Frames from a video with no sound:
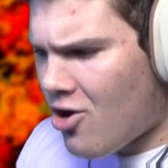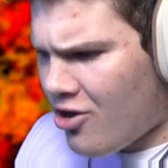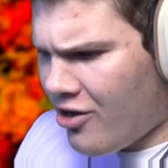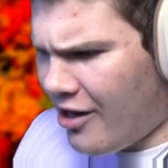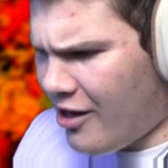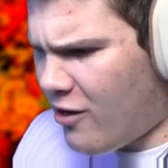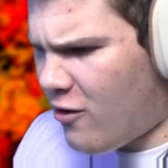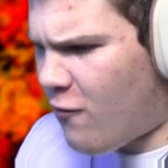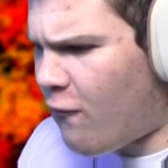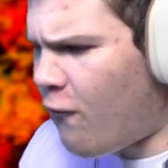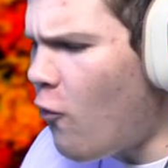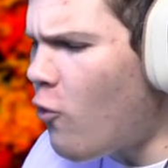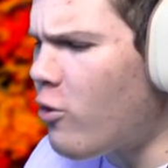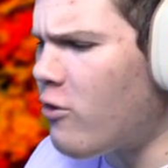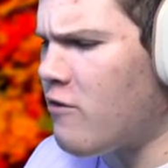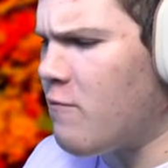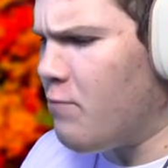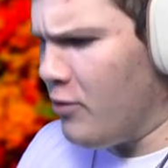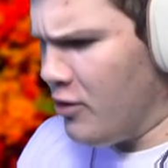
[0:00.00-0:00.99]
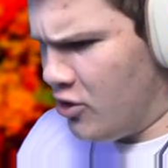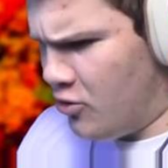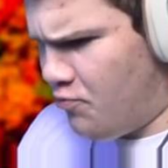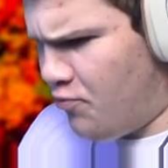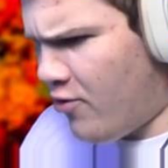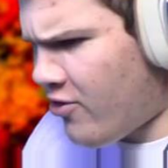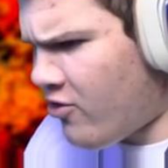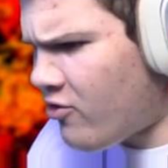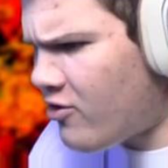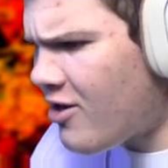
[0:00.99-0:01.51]
That is Focus Punch,
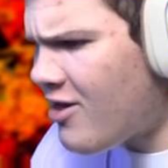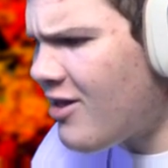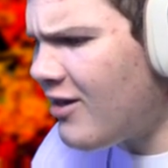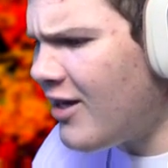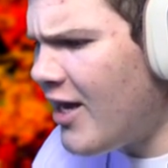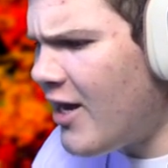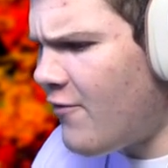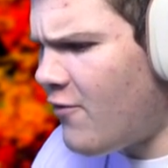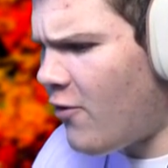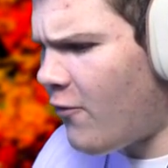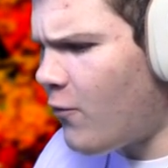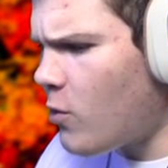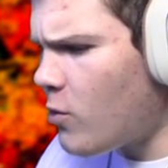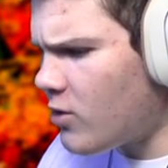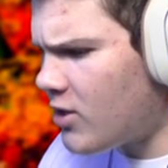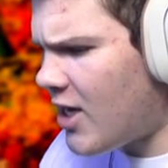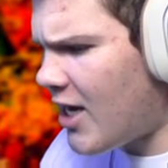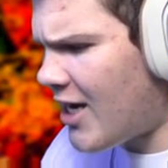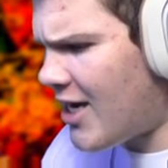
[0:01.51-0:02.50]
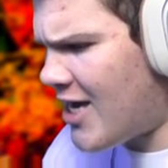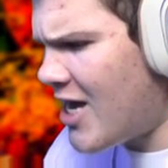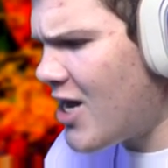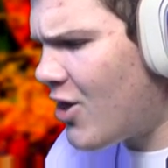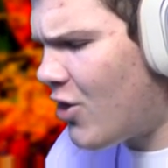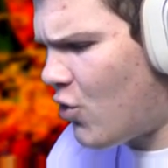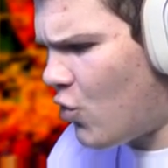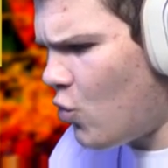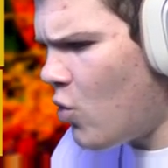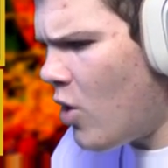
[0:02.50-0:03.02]
brother. Doesn't land if your foe attacking
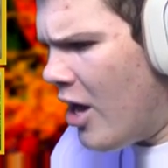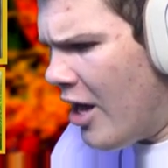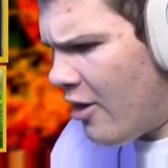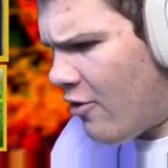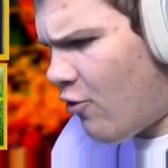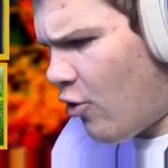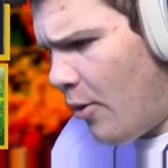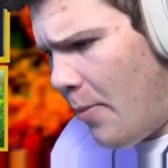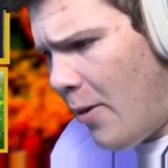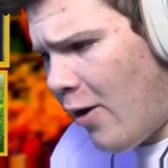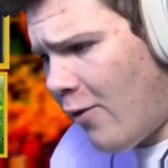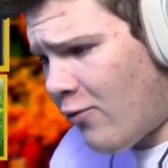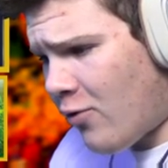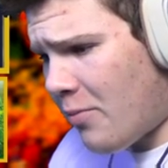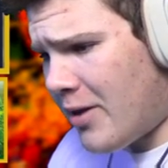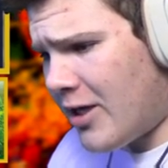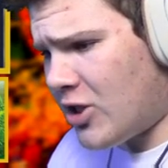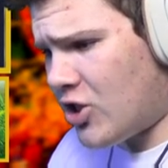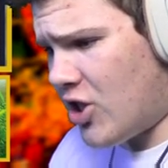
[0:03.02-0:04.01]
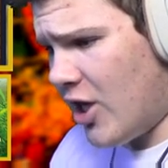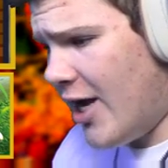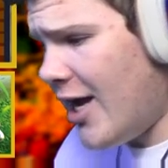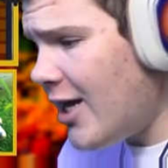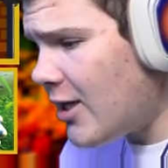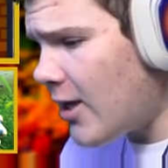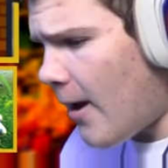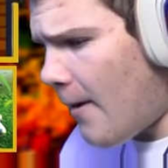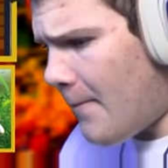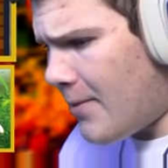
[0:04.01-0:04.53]
hits you. It's very powerful manage to
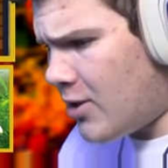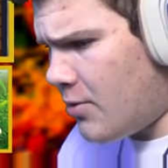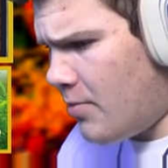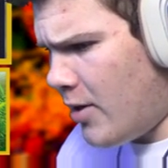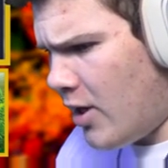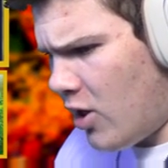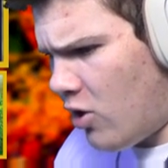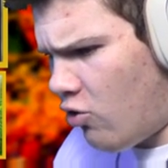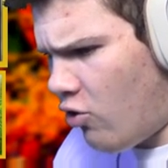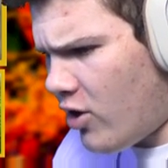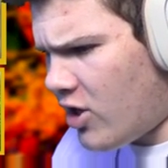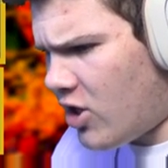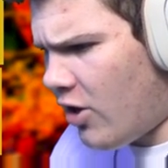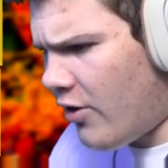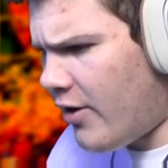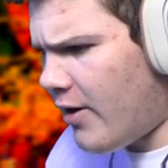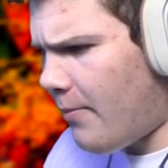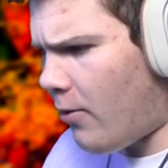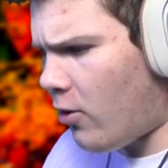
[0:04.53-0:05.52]
hit, but you made a great training